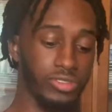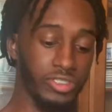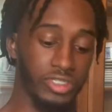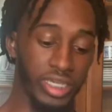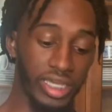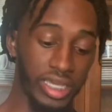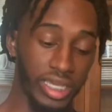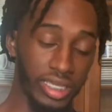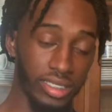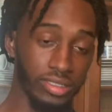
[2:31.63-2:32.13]

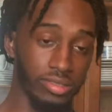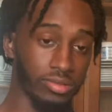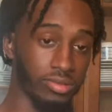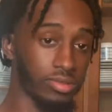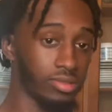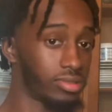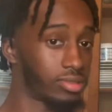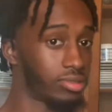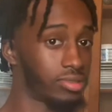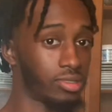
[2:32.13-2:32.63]
Jeans,
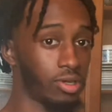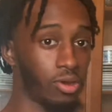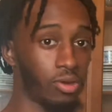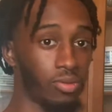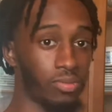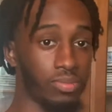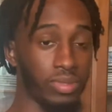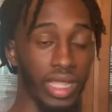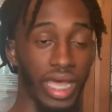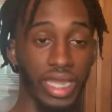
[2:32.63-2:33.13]
so
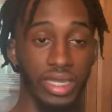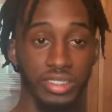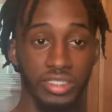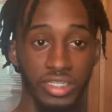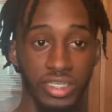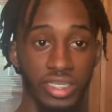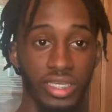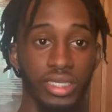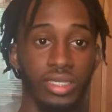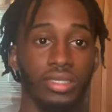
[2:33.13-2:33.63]
black
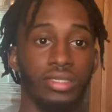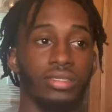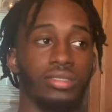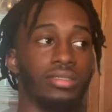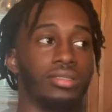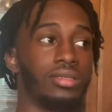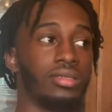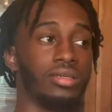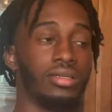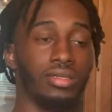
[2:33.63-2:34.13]

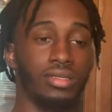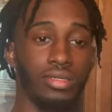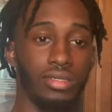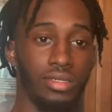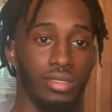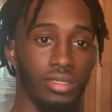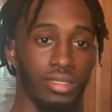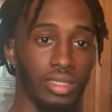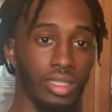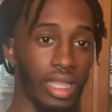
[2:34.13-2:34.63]
jeans,
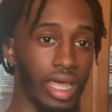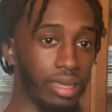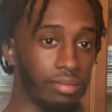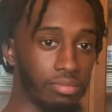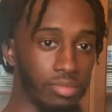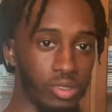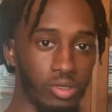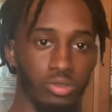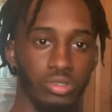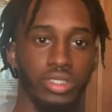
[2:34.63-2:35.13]
light
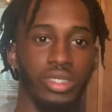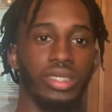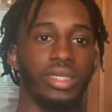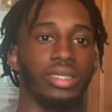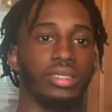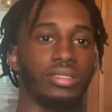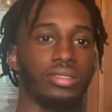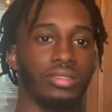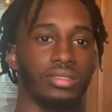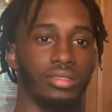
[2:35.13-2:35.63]
blue
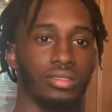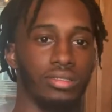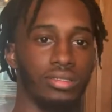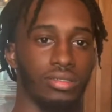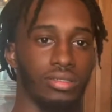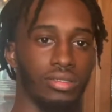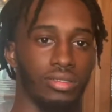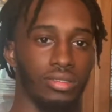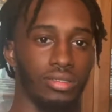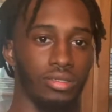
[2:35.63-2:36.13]
jeans,
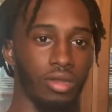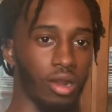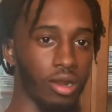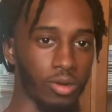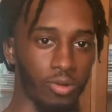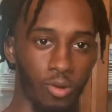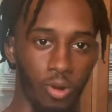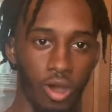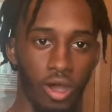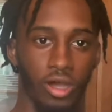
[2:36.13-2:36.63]

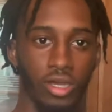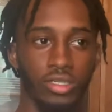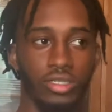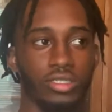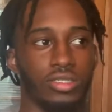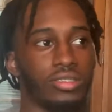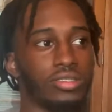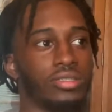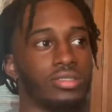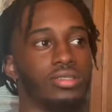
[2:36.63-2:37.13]
dark
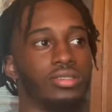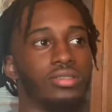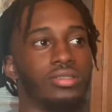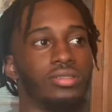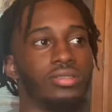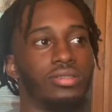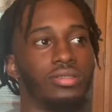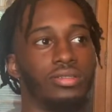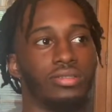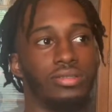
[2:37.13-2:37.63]
wash,
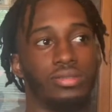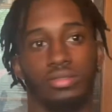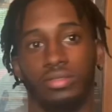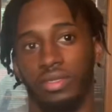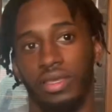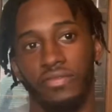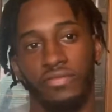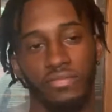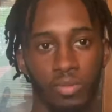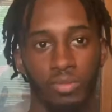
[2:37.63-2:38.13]

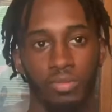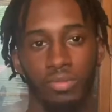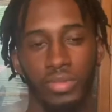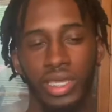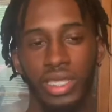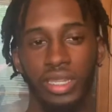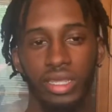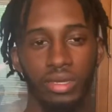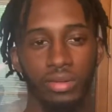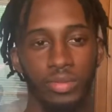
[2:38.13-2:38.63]
even
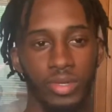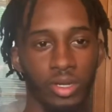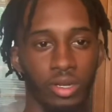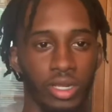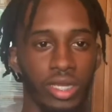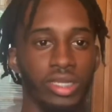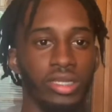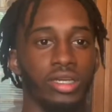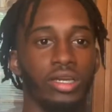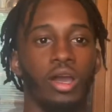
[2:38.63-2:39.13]
medium or
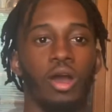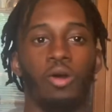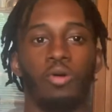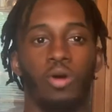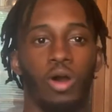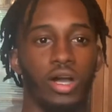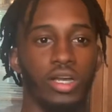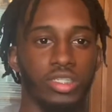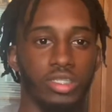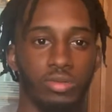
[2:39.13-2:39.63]
indigo
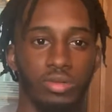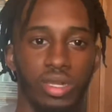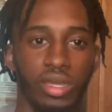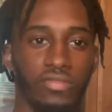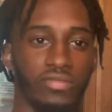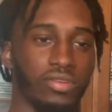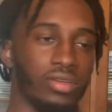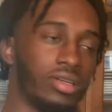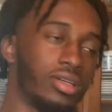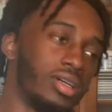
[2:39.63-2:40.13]
wash or
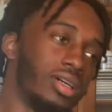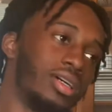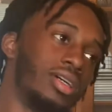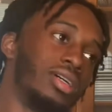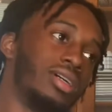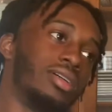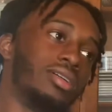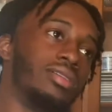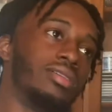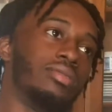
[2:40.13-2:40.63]
whatever.
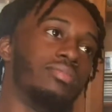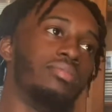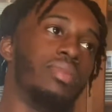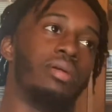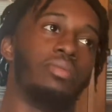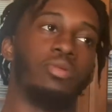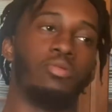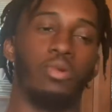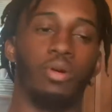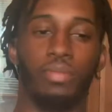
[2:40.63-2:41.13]

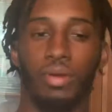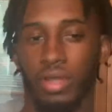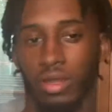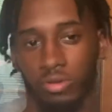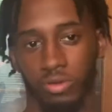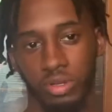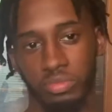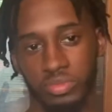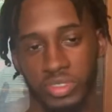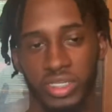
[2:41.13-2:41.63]
Maybe one pair
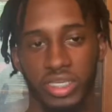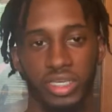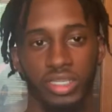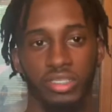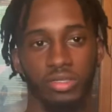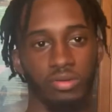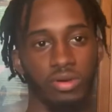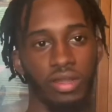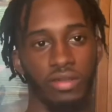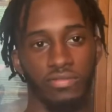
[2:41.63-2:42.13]
of ripped
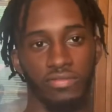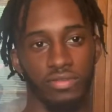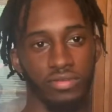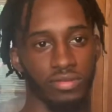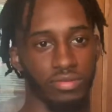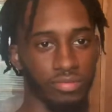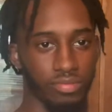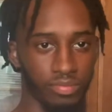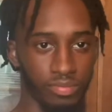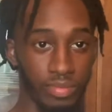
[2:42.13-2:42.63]
jeans or whatever.
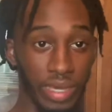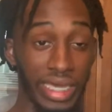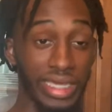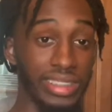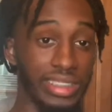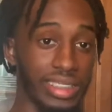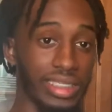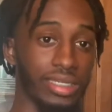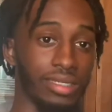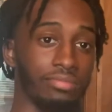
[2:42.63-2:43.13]

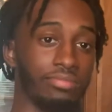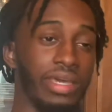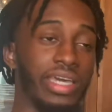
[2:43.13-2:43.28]
Basic.